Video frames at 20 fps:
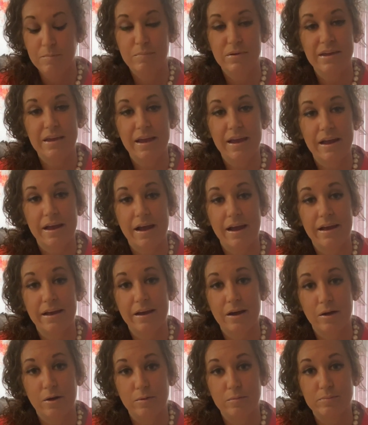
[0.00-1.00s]
PAI
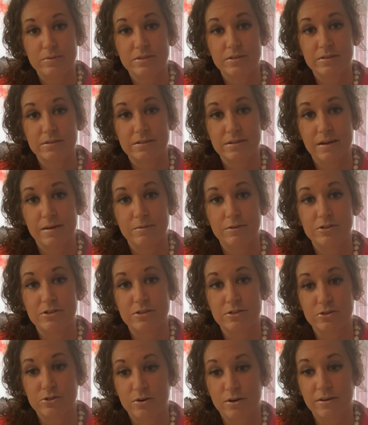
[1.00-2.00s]
helps establish a
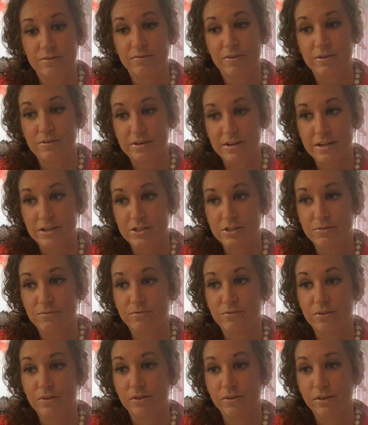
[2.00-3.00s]
strong foundation
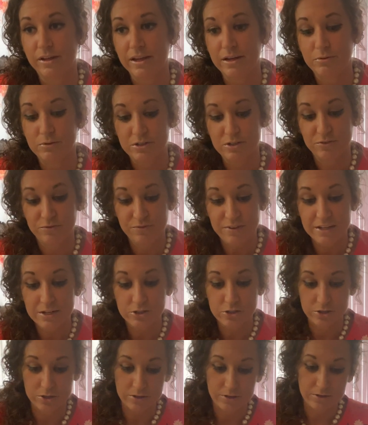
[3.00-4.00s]
for the language
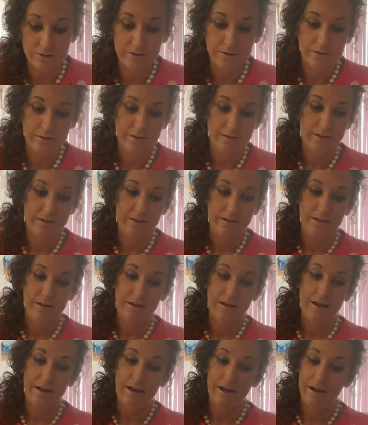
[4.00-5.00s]
featured
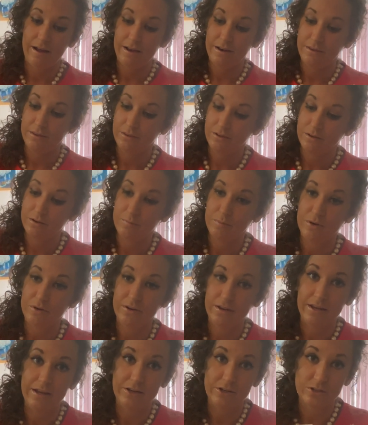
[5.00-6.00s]
on the
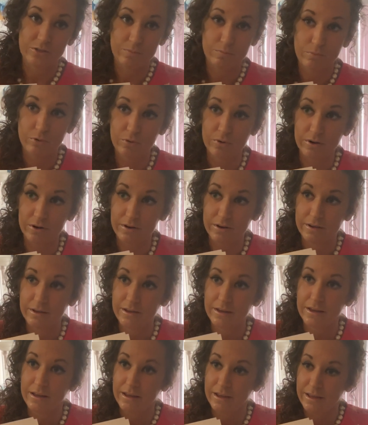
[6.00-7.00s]
communication board.
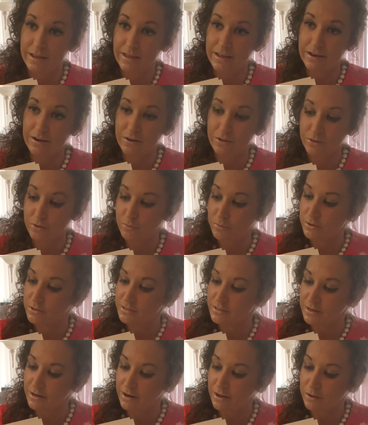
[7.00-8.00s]
In other
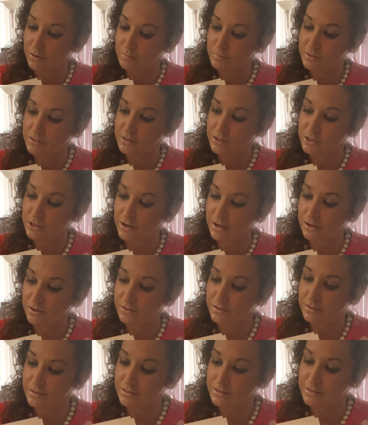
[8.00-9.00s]
words, it helps the
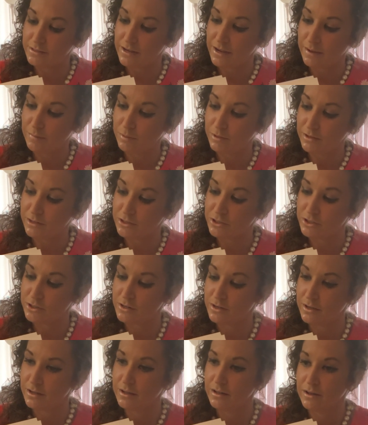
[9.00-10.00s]
child establish
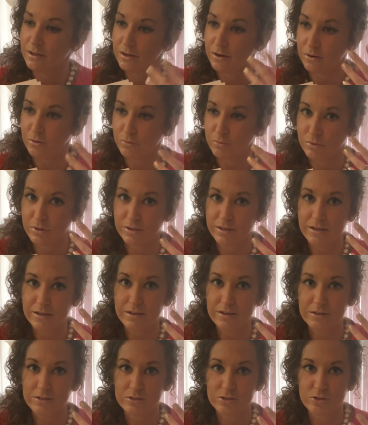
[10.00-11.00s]
a
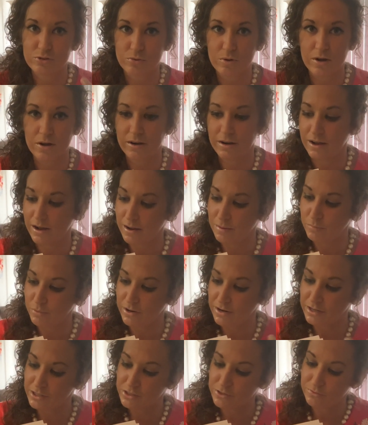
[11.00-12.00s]
really strong
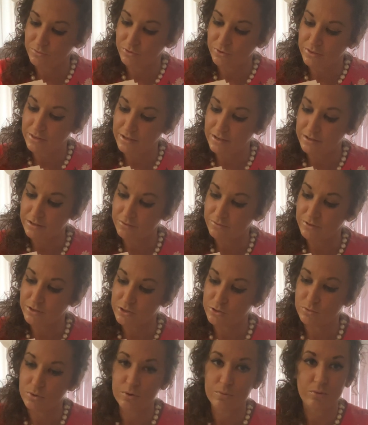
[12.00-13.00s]
comprehension for the
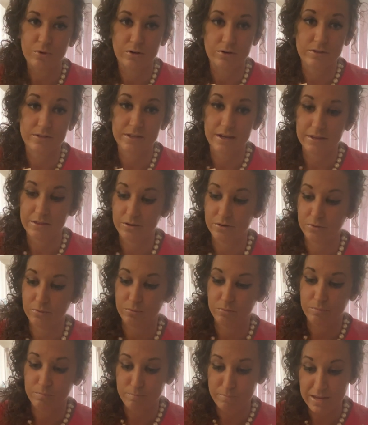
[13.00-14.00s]
individual words and their
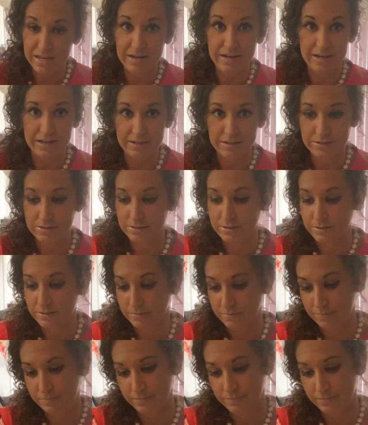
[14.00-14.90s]
meanings.